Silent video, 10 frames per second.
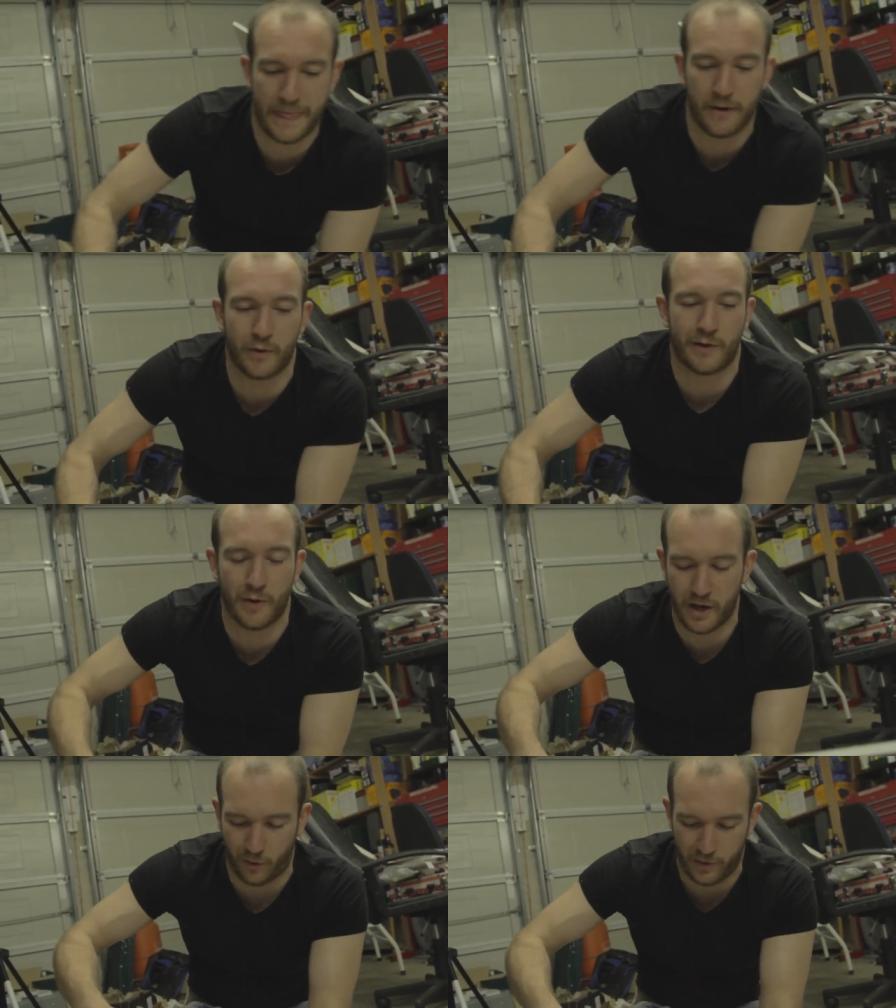It will
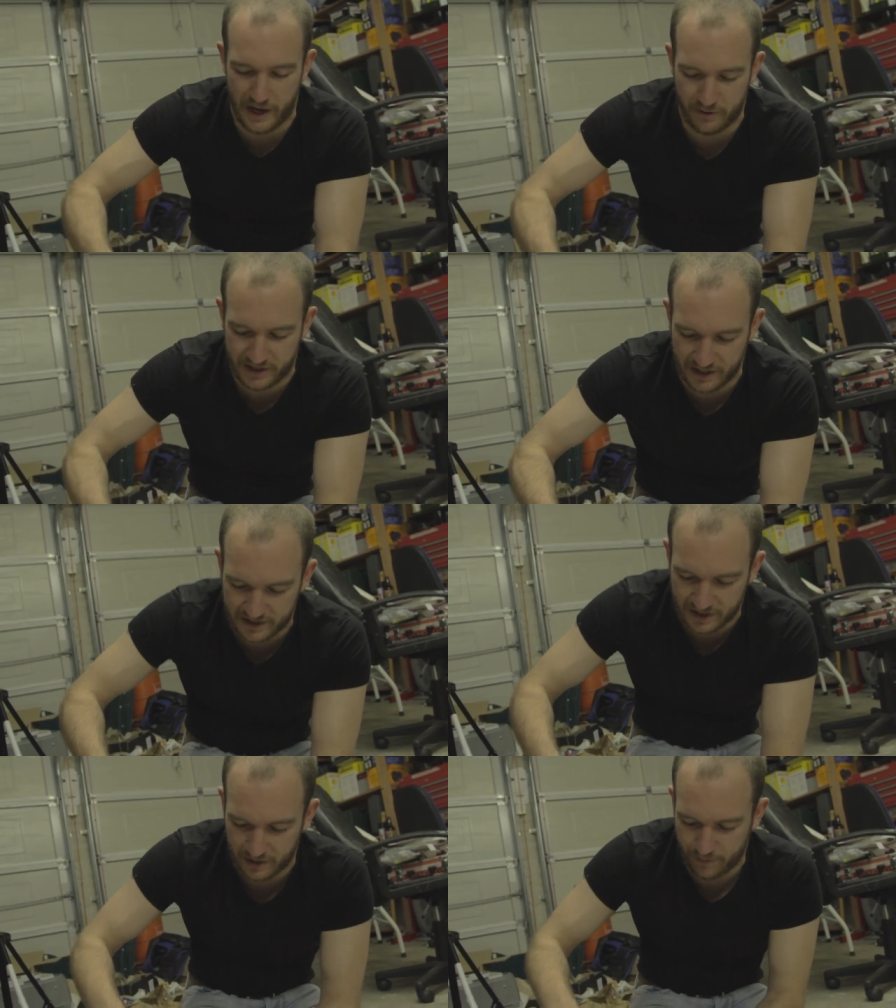work without it,
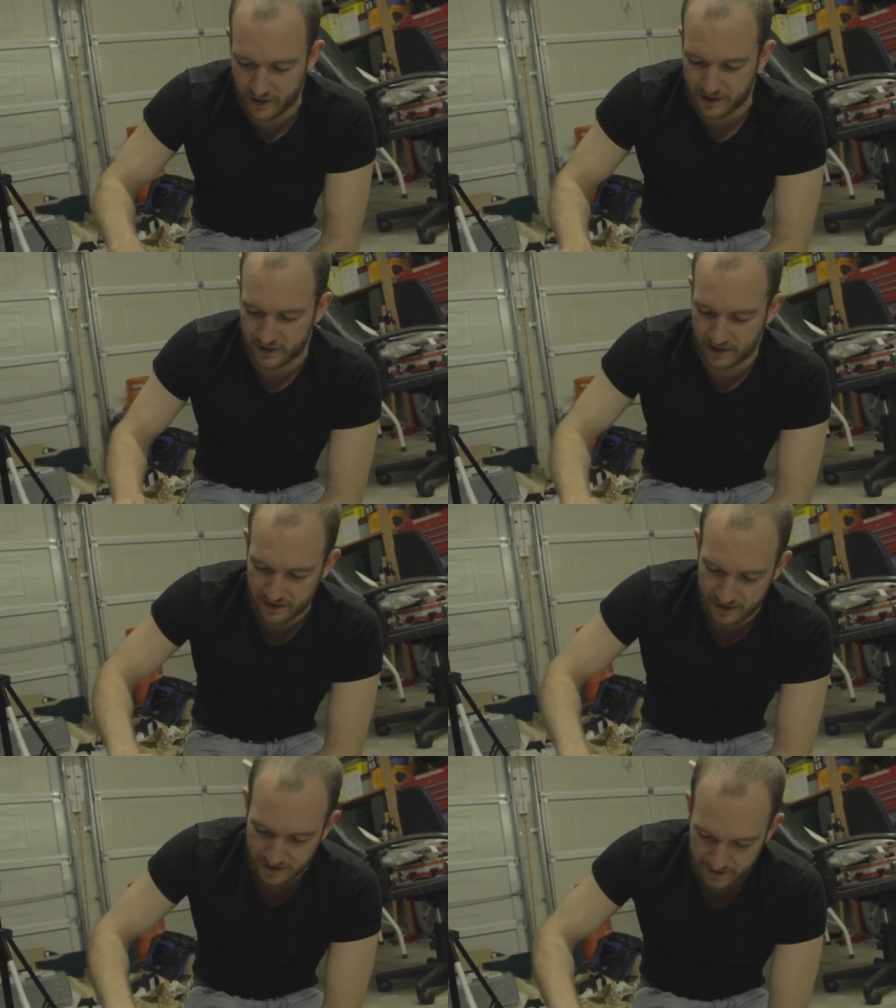but
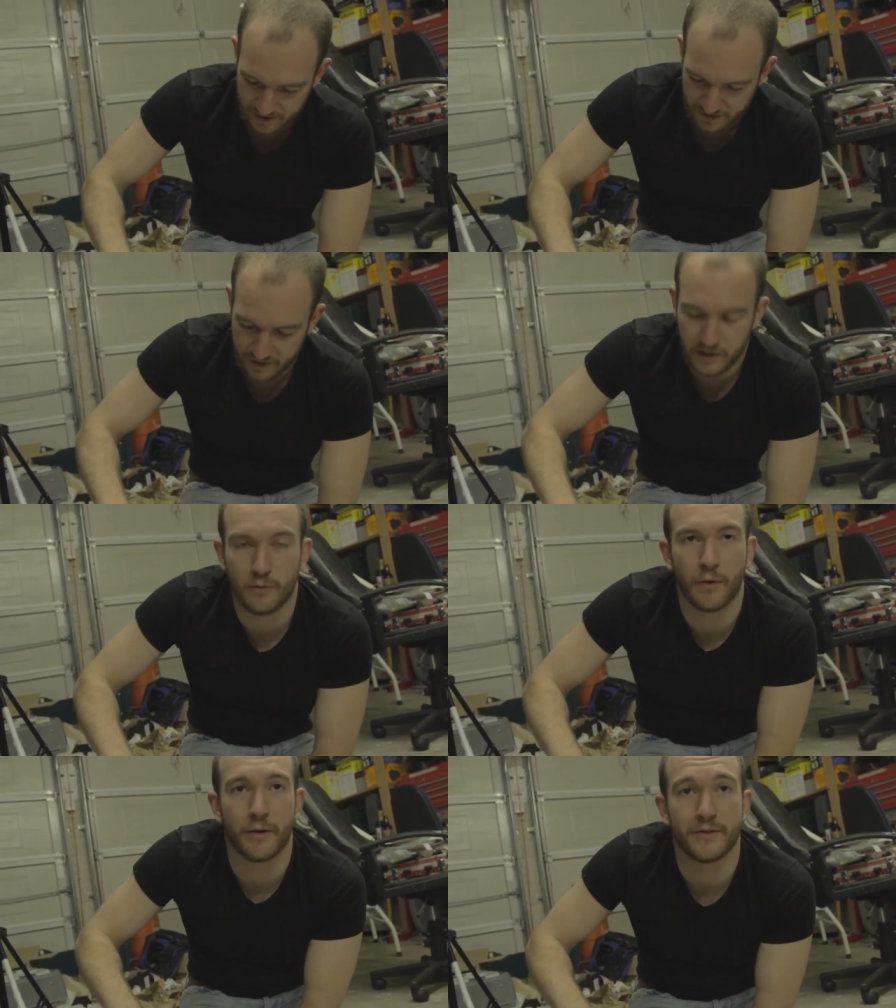you
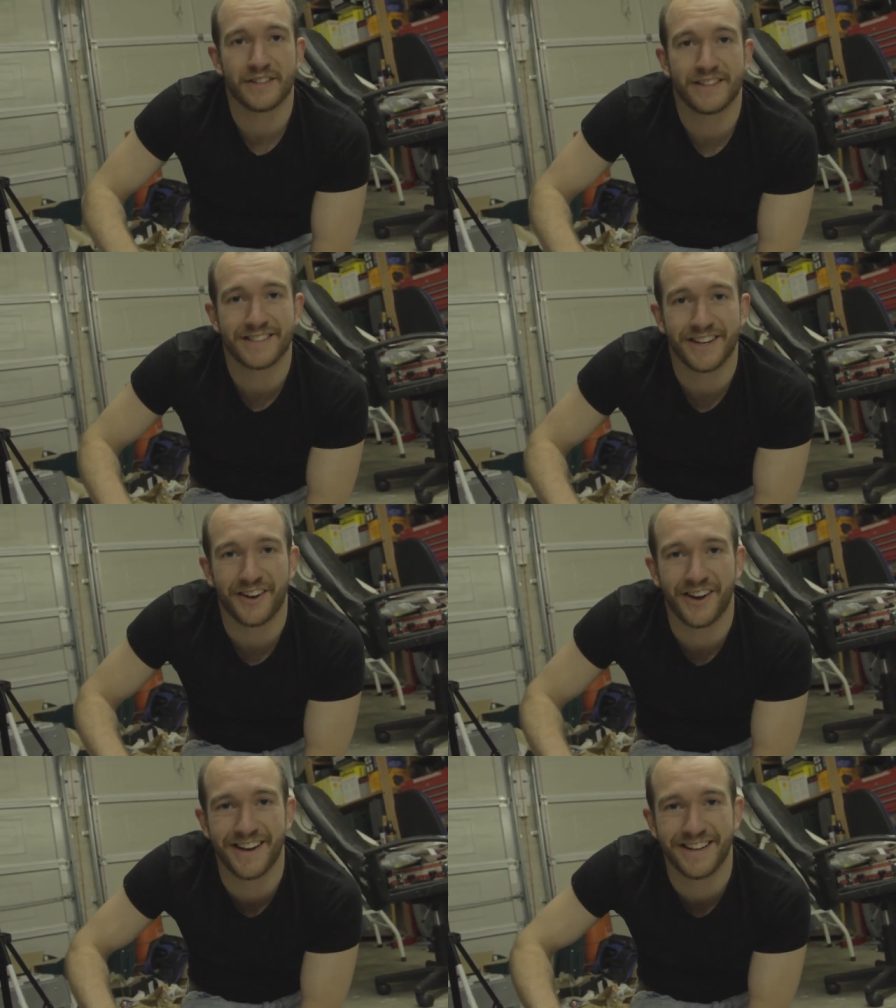won't,
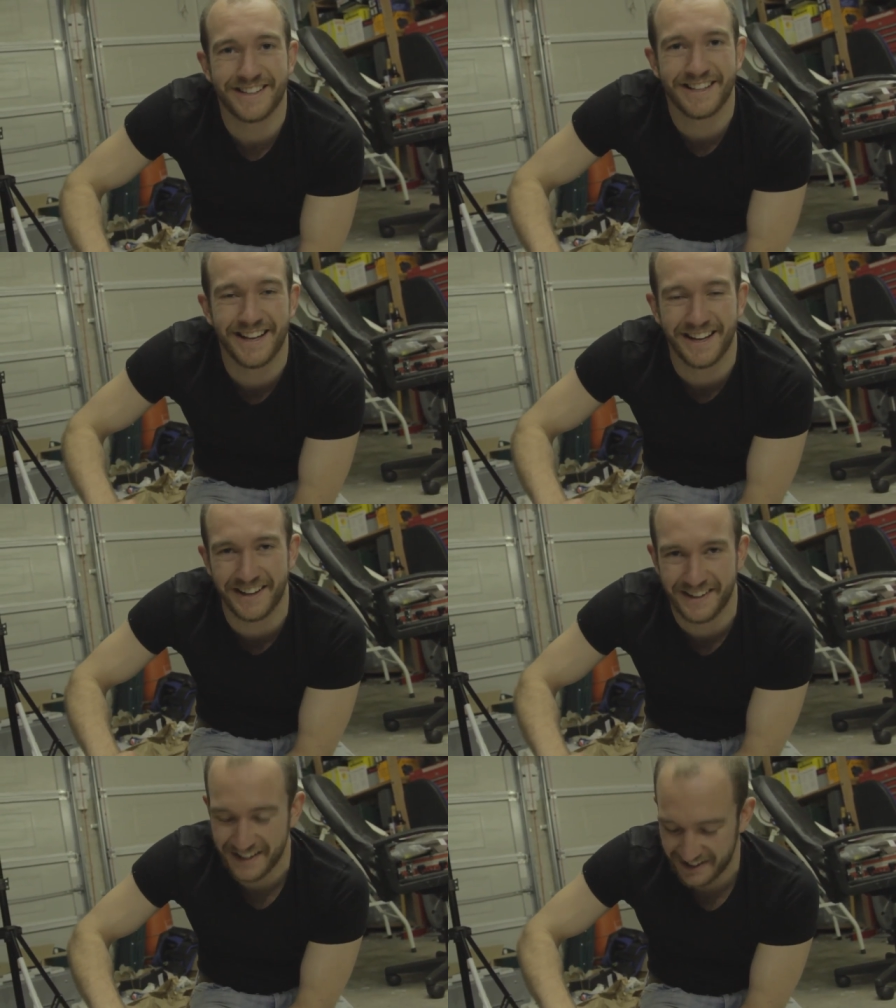so
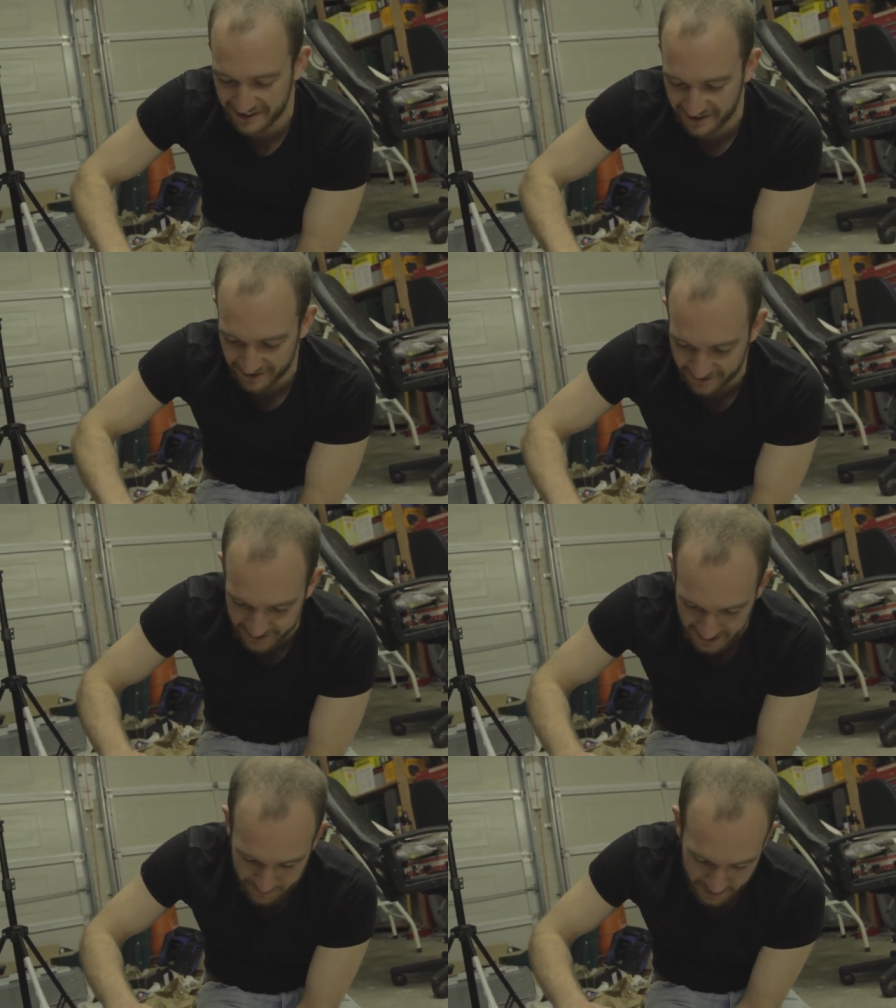you stand a